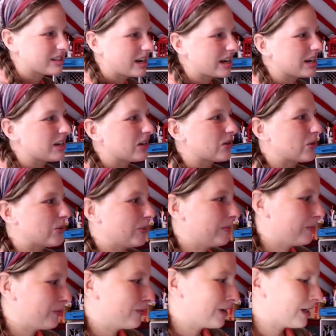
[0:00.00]
tiny
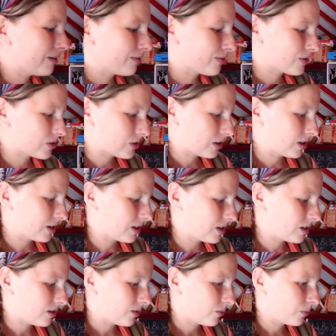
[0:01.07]
home we
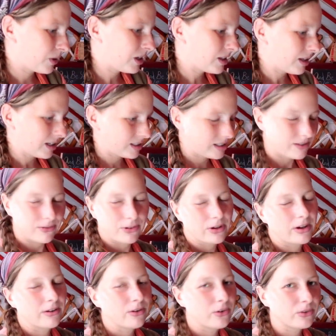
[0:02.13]
did for
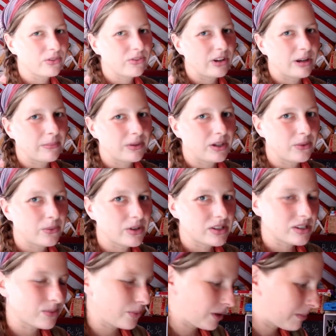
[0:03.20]
our own family
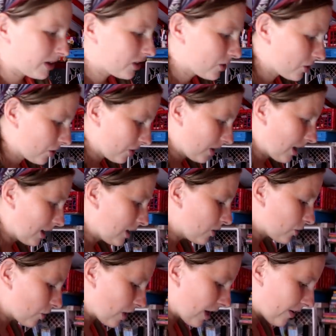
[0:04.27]
was we made sure that
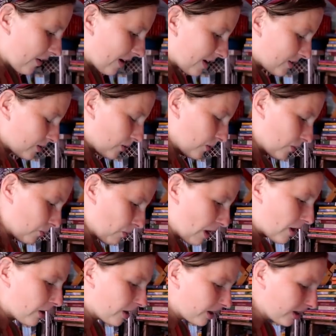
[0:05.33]
each child has their own
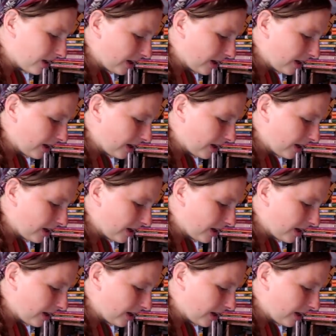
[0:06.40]
rug,